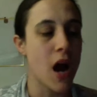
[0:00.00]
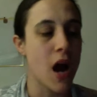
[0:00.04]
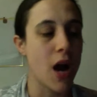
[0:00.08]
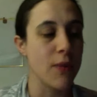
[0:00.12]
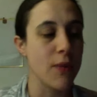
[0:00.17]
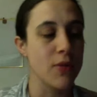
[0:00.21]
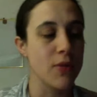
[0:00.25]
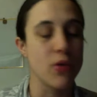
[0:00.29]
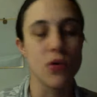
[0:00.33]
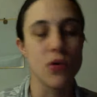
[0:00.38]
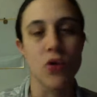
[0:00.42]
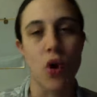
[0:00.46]

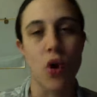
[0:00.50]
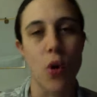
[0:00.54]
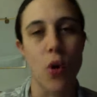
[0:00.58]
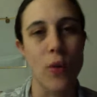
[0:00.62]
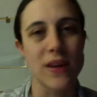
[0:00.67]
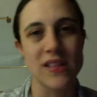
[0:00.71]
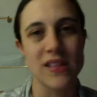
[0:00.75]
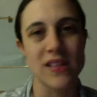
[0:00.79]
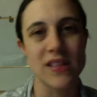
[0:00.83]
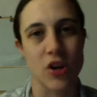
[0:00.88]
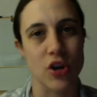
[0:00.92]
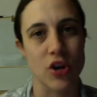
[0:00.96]
You can
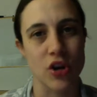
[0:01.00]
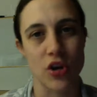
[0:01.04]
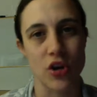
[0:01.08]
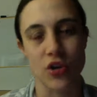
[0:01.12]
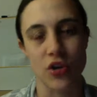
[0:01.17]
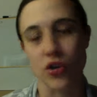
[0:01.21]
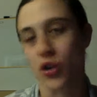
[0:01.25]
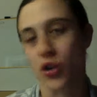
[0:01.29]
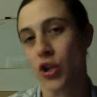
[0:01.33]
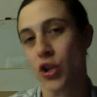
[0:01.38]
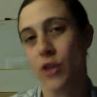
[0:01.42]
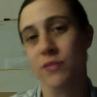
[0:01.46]
always start
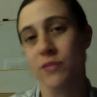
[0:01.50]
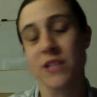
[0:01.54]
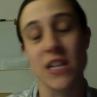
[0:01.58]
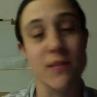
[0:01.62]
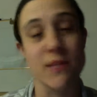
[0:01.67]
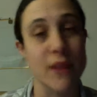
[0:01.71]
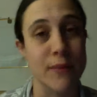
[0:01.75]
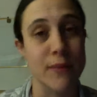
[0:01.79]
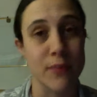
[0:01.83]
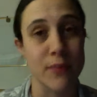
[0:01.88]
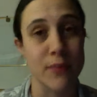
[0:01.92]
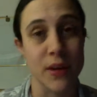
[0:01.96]
another group,
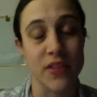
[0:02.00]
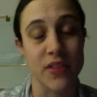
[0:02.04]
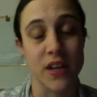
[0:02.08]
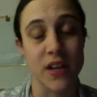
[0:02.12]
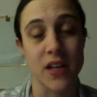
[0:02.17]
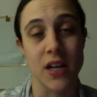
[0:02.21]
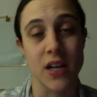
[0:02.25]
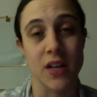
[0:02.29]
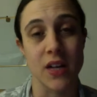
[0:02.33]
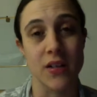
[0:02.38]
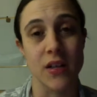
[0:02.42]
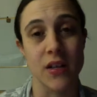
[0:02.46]
team up with
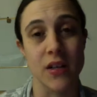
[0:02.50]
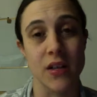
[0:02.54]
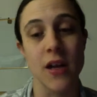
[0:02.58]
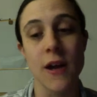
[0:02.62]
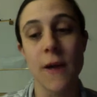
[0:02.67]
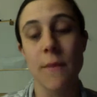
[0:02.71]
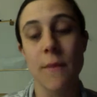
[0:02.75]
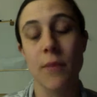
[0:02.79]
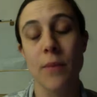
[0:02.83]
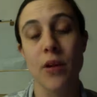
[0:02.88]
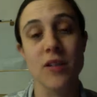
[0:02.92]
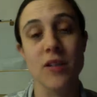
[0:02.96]
another
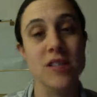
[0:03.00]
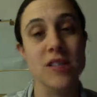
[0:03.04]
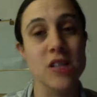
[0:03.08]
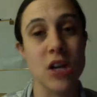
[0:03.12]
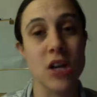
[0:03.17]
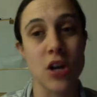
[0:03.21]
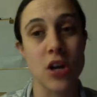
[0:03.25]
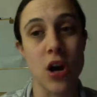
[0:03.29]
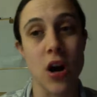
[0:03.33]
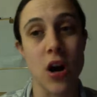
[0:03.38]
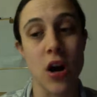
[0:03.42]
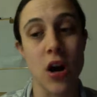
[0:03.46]
person
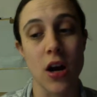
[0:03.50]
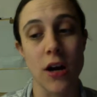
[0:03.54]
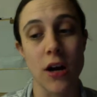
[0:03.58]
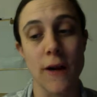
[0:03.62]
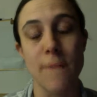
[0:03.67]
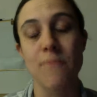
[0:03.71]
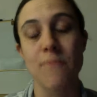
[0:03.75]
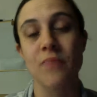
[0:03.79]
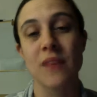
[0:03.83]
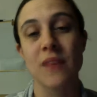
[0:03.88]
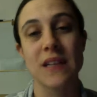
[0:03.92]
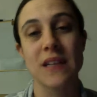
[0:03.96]
on
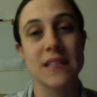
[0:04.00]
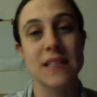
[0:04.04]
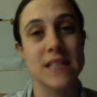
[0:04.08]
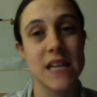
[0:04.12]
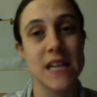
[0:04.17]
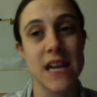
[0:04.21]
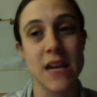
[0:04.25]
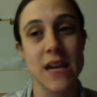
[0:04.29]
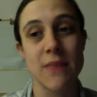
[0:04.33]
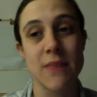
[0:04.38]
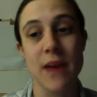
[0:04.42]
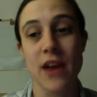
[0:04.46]
our
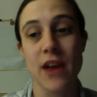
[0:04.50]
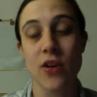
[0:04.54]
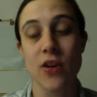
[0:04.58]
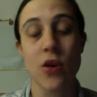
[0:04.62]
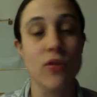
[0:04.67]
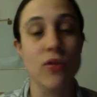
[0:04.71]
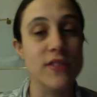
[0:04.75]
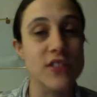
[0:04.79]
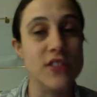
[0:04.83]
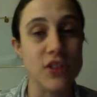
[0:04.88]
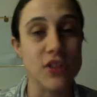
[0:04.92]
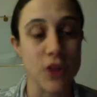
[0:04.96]
team, and
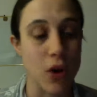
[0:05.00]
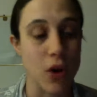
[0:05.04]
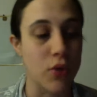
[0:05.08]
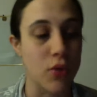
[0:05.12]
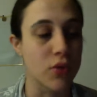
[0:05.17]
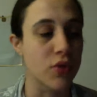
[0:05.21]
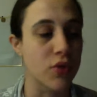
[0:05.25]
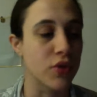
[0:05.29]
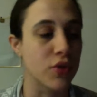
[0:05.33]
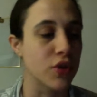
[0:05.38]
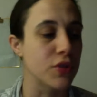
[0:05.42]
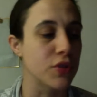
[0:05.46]
host your
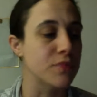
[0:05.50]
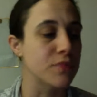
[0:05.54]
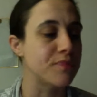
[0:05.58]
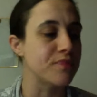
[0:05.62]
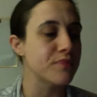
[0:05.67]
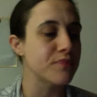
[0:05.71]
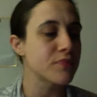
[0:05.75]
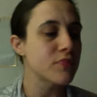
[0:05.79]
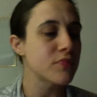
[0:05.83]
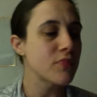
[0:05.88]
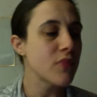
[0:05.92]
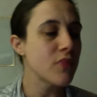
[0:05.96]
own group
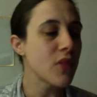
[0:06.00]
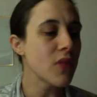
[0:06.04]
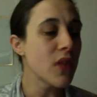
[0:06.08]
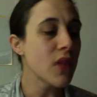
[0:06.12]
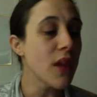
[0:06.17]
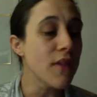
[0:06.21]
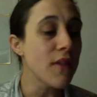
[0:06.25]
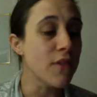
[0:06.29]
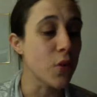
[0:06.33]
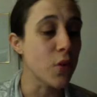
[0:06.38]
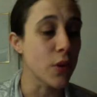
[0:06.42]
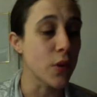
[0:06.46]

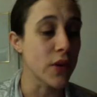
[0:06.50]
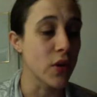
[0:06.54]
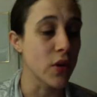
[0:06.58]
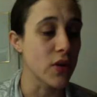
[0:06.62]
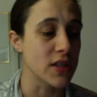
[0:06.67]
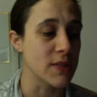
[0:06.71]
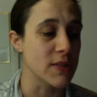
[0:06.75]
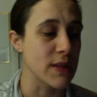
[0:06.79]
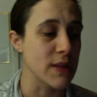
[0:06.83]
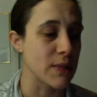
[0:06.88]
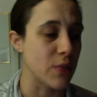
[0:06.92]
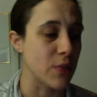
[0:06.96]
for the
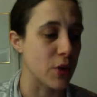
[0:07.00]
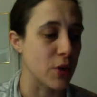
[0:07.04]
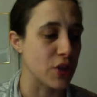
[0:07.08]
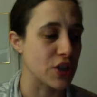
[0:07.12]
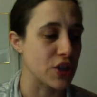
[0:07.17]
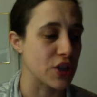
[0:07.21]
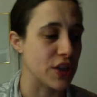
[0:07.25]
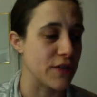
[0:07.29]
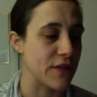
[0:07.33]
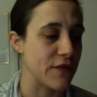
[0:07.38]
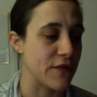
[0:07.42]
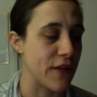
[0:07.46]
Ultimate
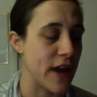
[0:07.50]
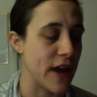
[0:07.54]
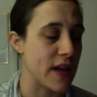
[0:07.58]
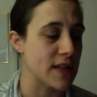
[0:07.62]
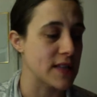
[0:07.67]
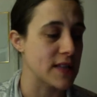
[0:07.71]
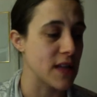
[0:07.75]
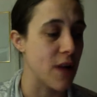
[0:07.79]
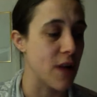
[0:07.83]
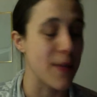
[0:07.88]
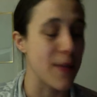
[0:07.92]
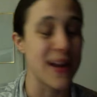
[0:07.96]
Portion
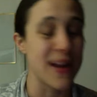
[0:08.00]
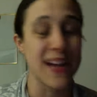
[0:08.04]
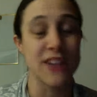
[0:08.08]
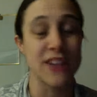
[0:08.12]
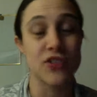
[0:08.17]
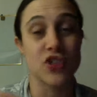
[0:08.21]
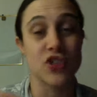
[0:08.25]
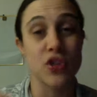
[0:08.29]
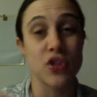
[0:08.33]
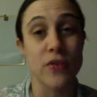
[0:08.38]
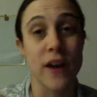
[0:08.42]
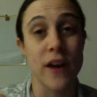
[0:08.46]
Fix. And I
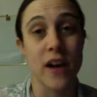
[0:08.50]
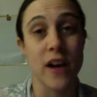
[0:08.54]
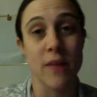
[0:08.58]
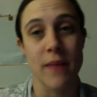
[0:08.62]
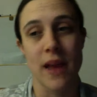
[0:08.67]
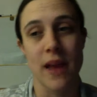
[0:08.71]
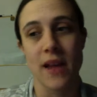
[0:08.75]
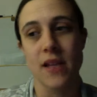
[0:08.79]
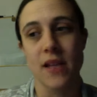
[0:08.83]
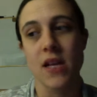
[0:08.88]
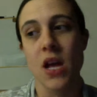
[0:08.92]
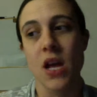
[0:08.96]
do
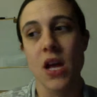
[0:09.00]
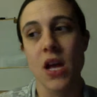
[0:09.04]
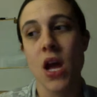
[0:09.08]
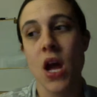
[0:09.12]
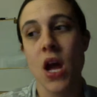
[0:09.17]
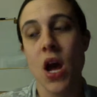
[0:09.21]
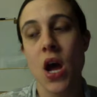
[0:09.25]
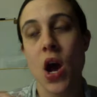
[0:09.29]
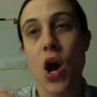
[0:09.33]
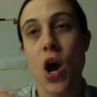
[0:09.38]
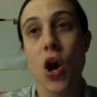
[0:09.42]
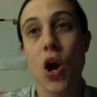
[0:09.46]
recommend
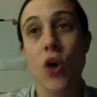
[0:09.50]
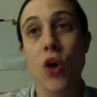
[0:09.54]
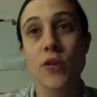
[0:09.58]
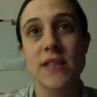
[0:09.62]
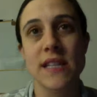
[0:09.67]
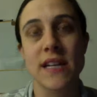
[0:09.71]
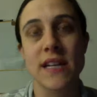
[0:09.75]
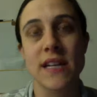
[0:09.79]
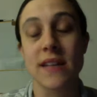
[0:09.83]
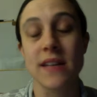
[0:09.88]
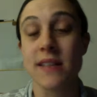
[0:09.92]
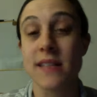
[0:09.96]

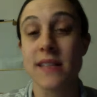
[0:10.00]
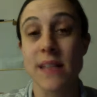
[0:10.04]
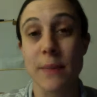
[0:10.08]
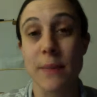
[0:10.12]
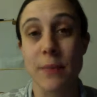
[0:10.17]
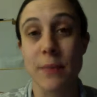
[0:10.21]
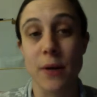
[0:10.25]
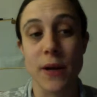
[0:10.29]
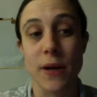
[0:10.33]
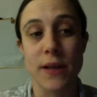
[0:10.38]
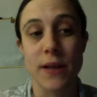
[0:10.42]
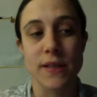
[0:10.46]
hosting a
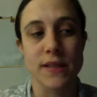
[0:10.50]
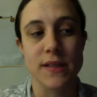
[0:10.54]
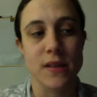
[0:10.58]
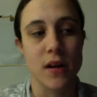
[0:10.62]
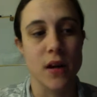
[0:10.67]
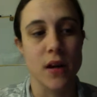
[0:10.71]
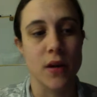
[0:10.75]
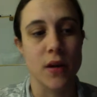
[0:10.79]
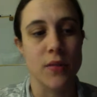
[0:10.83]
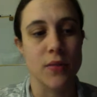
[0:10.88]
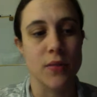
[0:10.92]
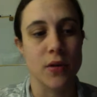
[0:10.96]
separate
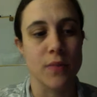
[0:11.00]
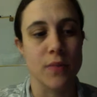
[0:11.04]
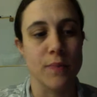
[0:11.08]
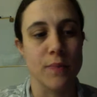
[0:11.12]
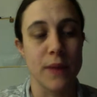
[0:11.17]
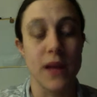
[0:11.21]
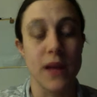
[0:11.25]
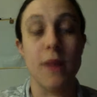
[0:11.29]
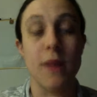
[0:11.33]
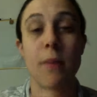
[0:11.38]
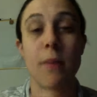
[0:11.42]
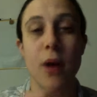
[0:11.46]
or
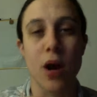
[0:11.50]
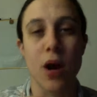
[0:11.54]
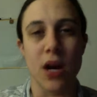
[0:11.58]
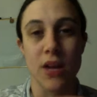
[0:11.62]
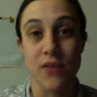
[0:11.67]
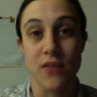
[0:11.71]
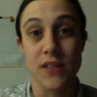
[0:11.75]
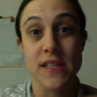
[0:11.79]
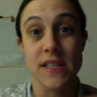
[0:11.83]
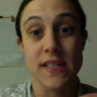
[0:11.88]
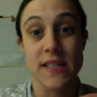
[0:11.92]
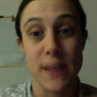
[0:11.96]
being part
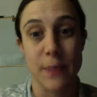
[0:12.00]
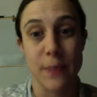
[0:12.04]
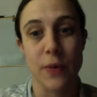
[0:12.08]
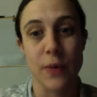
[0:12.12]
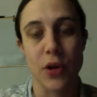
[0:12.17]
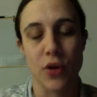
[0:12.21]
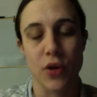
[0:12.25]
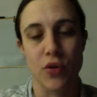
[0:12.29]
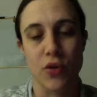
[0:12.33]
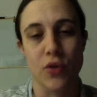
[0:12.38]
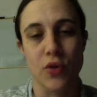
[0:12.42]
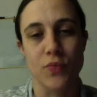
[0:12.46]
of a
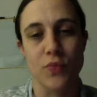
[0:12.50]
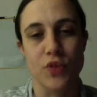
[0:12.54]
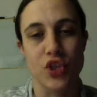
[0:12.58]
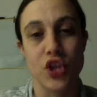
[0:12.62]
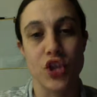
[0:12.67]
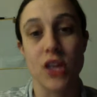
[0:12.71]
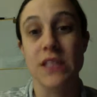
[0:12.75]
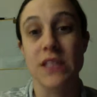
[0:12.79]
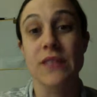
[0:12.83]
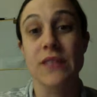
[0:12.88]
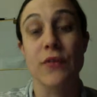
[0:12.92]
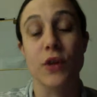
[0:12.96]
separate group
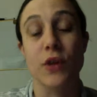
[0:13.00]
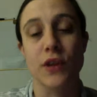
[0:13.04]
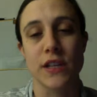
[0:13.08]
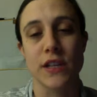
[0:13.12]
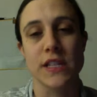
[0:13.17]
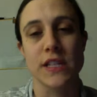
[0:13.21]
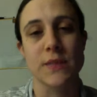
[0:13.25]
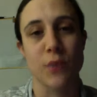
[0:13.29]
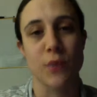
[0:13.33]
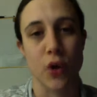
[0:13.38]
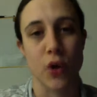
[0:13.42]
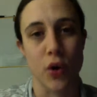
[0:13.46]
just for
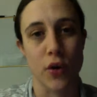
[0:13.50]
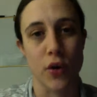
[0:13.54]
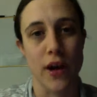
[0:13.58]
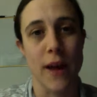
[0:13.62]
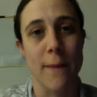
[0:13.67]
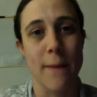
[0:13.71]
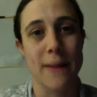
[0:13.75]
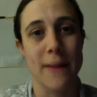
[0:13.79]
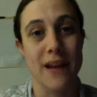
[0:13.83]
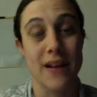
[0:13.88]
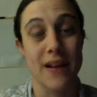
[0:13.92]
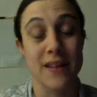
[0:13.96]
this
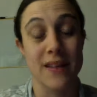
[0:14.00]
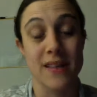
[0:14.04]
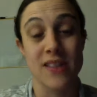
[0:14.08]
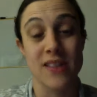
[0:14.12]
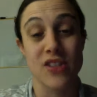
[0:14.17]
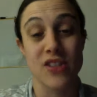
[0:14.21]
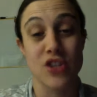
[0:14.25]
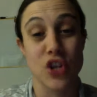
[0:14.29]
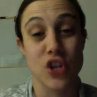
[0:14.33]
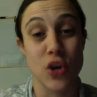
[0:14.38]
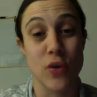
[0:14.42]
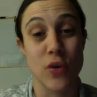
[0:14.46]
program, because
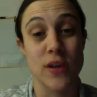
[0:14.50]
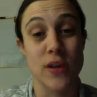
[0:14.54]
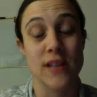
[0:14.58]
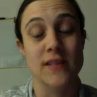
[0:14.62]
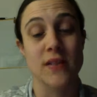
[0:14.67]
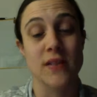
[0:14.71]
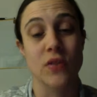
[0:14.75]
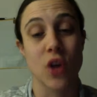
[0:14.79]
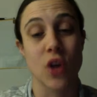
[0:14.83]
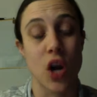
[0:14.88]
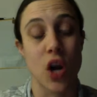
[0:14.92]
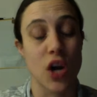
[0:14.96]
it's new and
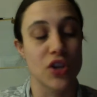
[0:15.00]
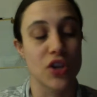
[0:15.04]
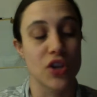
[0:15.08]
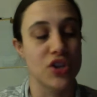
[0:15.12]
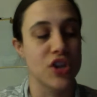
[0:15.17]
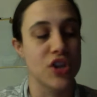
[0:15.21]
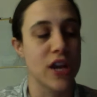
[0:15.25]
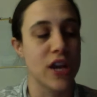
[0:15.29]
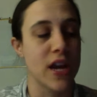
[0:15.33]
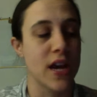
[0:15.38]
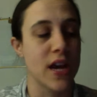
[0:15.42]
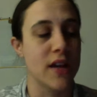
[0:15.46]
it's a
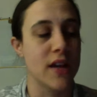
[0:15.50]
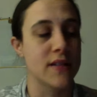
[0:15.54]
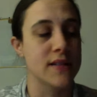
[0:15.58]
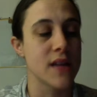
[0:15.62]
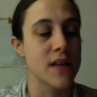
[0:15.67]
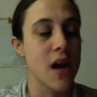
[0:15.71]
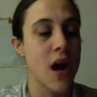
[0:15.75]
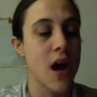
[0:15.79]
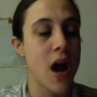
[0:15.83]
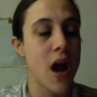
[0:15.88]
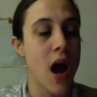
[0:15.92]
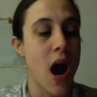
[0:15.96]
launch. And
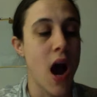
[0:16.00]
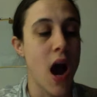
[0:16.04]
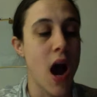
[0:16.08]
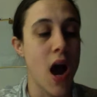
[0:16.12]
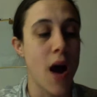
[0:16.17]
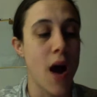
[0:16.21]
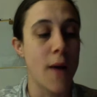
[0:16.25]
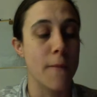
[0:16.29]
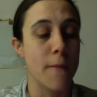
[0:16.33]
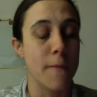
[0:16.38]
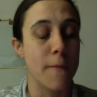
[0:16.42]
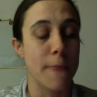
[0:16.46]

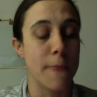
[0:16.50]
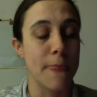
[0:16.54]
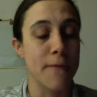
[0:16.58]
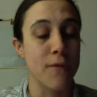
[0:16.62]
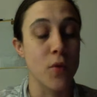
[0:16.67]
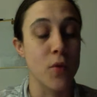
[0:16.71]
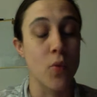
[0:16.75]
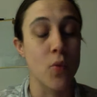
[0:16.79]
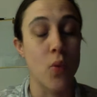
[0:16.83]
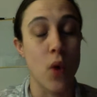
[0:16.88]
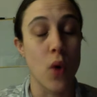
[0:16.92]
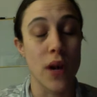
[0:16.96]

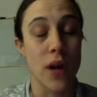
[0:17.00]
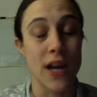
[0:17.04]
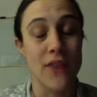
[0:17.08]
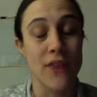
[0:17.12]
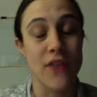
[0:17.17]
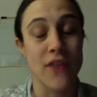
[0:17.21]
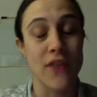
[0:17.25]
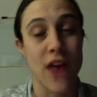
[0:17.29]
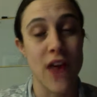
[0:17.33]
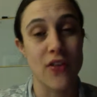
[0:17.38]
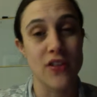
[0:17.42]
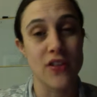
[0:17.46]
from what I've
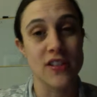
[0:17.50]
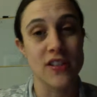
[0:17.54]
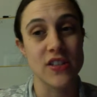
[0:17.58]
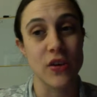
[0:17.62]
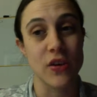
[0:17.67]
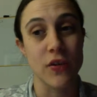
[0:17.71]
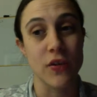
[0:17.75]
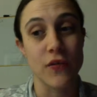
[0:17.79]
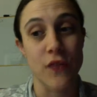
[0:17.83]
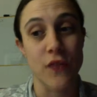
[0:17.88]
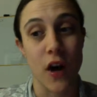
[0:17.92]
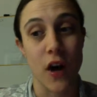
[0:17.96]
gathered
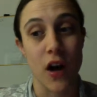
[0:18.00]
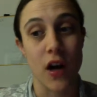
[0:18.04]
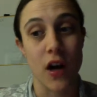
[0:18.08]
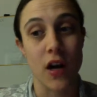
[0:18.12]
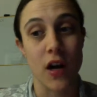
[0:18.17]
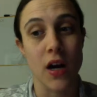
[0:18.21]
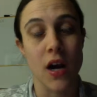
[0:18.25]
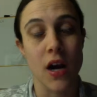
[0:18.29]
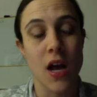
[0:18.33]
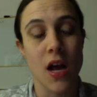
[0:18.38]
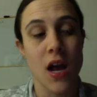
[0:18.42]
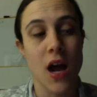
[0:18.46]
so
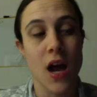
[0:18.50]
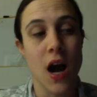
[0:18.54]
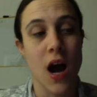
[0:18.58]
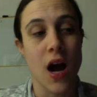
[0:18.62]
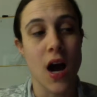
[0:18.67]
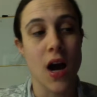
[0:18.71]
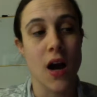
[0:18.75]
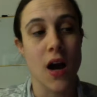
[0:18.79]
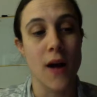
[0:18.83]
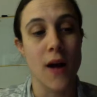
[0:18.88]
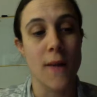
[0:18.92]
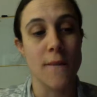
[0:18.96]
far
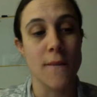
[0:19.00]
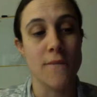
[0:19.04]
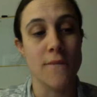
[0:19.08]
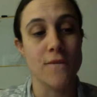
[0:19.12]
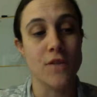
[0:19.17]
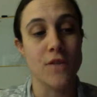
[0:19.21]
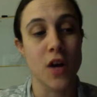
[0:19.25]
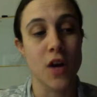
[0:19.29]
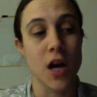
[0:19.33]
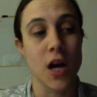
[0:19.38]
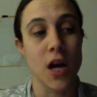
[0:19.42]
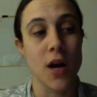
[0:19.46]

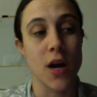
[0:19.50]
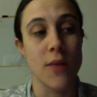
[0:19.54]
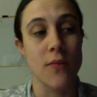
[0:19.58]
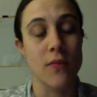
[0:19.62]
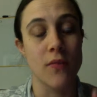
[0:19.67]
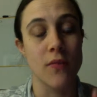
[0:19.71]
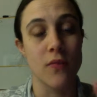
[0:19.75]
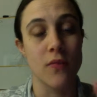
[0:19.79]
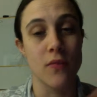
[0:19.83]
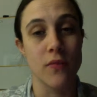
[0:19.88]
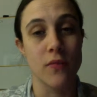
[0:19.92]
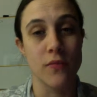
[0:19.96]

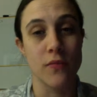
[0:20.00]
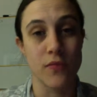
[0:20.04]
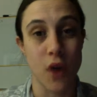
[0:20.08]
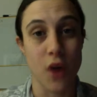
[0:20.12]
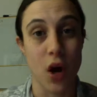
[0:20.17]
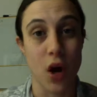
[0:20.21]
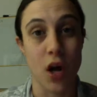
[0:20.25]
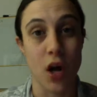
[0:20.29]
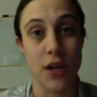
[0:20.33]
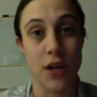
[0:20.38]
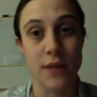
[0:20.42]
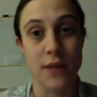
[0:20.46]
from the
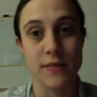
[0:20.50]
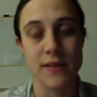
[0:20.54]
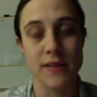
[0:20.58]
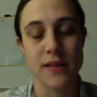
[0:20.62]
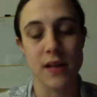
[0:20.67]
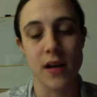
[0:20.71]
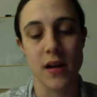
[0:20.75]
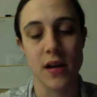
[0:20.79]
Autumn's